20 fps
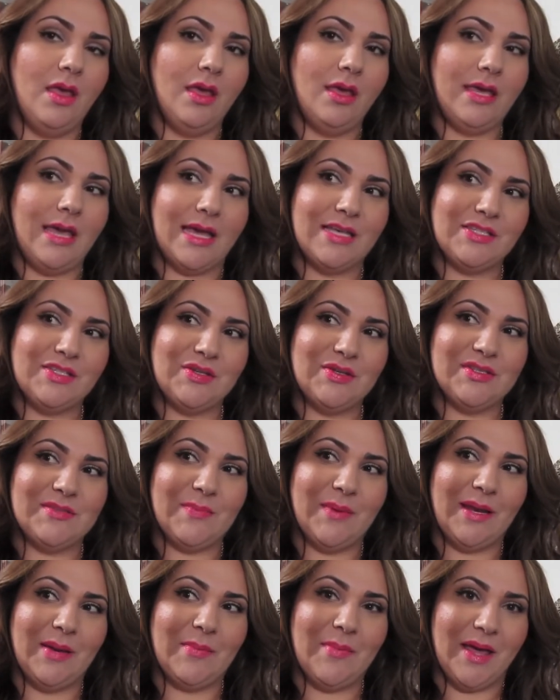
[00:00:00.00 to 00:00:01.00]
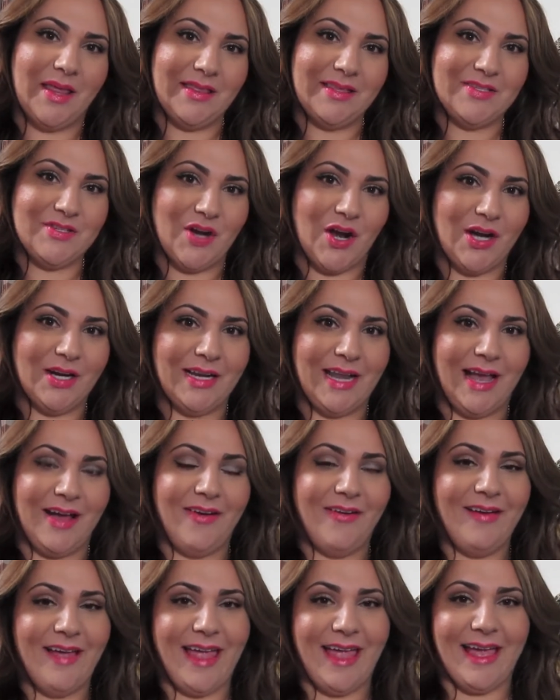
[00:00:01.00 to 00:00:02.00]
yeah, so it's been a month strong
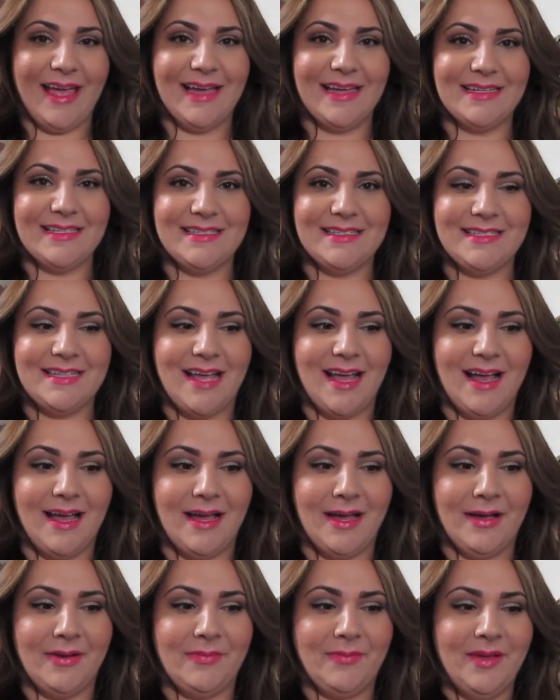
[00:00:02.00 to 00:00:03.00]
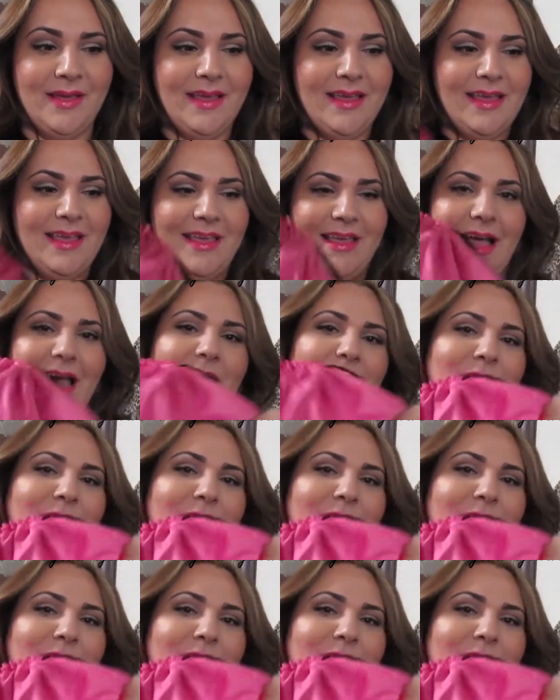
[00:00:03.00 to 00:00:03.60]
now, and I